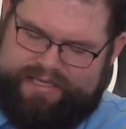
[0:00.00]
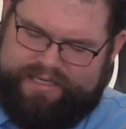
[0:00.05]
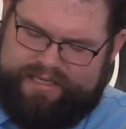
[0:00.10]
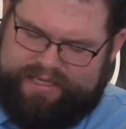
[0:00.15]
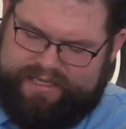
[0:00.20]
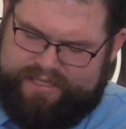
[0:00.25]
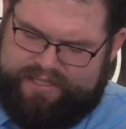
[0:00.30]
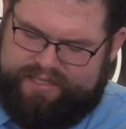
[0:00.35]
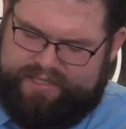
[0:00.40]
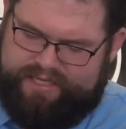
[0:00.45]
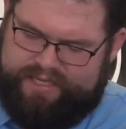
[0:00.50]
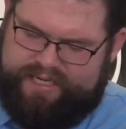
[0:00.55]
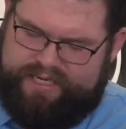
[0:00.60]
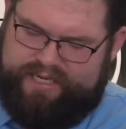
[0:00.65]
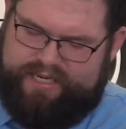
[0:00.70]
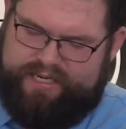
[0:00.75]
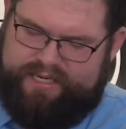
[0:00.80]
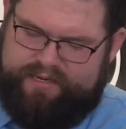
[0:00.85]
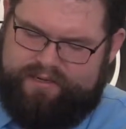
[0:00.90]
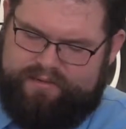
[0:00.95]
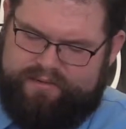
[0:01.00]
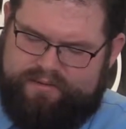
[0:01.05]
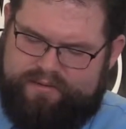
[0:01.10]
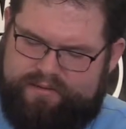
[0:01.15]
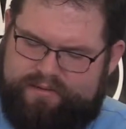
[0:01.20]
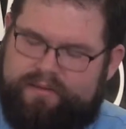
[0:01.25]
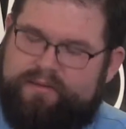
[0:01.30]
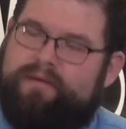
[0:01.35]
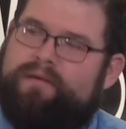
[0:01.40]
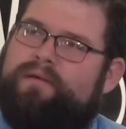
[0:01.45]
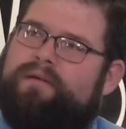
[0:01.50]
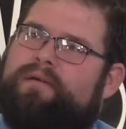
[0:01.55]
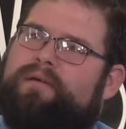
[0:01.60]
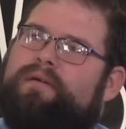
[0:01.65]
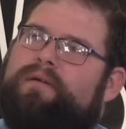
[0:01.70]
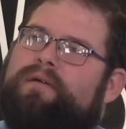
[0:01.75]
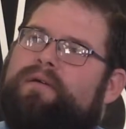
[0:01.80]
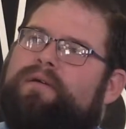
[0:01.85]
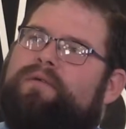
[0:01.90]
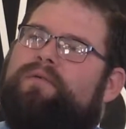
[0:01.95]
and I see
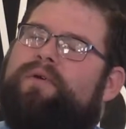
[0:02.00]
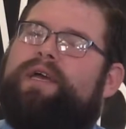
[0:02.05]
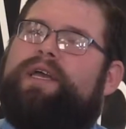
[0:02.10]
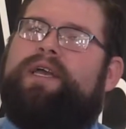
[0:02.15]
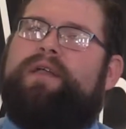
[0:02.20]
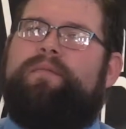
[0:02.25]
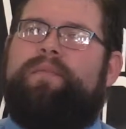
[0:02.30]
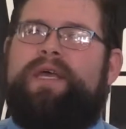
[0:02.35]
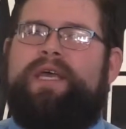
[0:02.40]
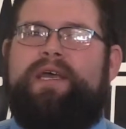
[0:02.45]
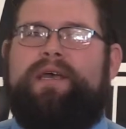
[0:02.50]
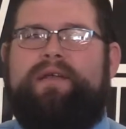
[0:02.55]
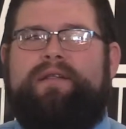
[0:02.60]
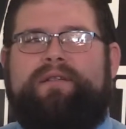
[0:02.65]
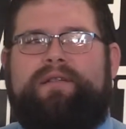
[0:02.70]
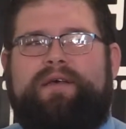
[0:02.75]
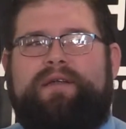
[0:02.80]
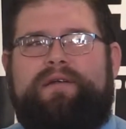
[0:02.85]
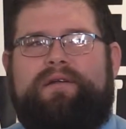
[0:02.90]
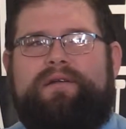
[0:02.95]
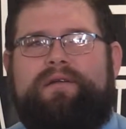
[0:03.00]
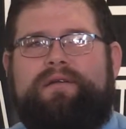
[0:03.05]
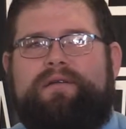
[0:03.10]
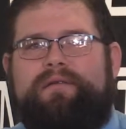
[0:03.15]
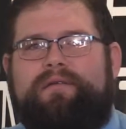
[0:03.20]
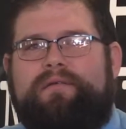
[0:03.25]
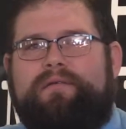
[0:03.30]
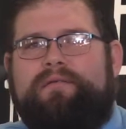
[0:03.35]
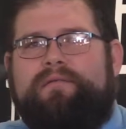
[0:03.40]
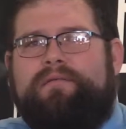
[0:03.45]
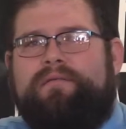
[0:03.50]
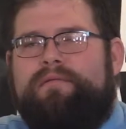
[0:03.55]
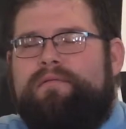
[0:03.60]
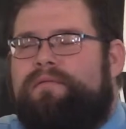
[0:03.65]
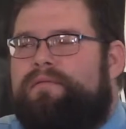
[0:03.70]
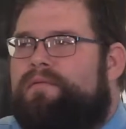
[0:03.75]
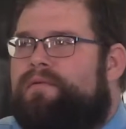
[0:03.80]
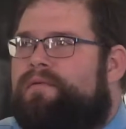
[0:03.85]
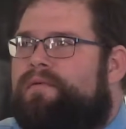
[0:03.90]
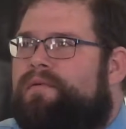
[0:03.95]
wicked men that are
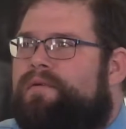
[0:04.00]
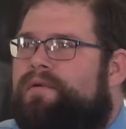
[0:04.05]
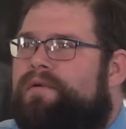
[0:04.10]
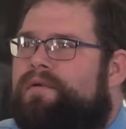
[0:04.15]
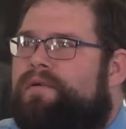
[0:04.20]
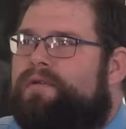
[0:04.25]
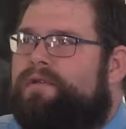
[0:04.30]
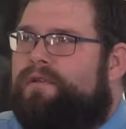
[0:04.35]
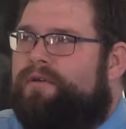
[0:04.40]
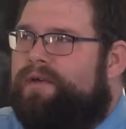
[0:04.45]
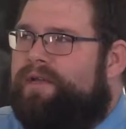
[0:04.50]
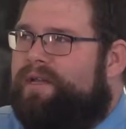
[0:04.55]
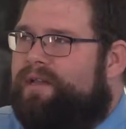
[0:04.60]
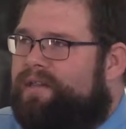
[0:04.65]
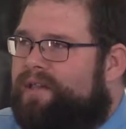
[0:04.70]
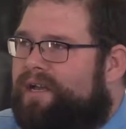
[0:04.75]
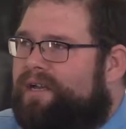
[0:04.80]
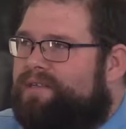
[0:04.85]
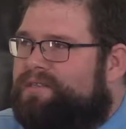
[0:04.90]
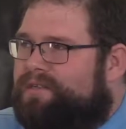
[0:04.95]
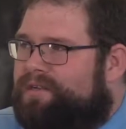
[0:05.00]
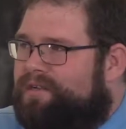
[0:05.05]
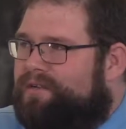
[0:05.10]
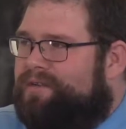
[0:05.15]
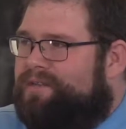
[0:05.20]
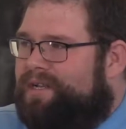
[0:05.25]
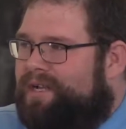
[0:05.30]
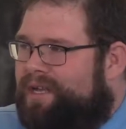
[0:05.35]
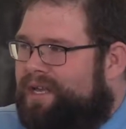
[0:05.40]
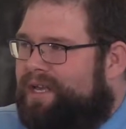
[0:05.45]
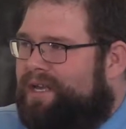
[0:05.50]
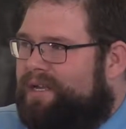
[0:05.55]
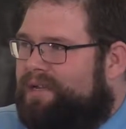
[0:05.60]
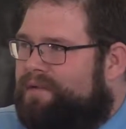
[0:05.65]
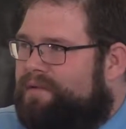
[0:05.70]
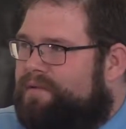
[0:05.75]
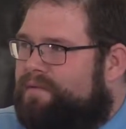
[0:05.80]
doing the things they're doing today.